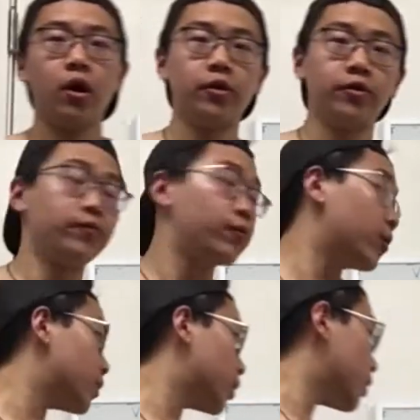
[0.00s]
Hello
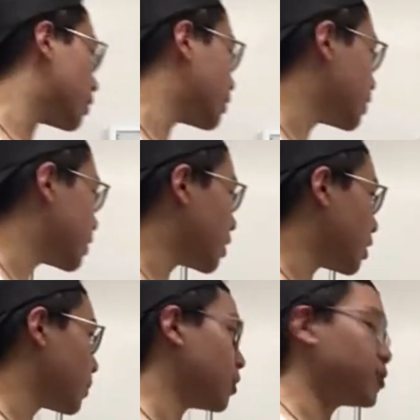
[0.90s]
everyone. Today
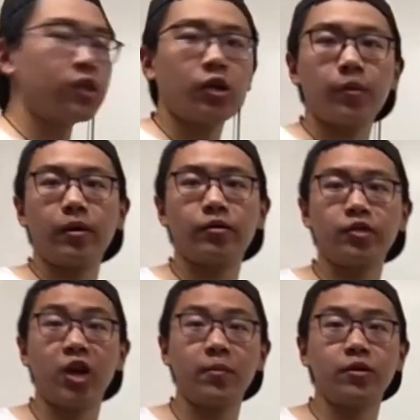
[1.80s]
I'm going to talk about a
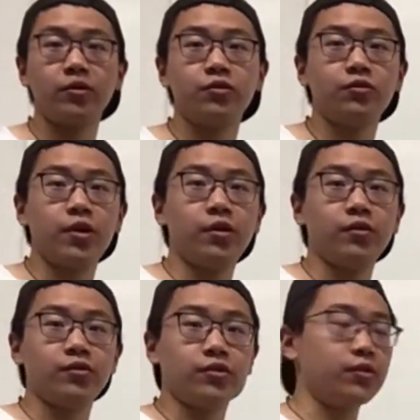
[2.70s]
timing constraint
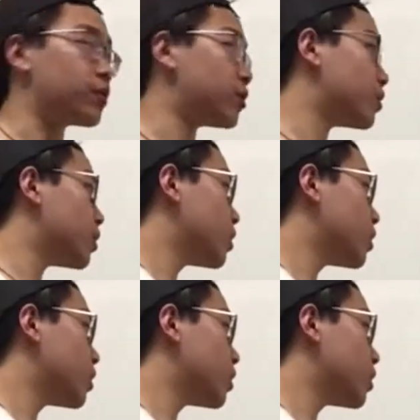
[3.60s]
in a circuit.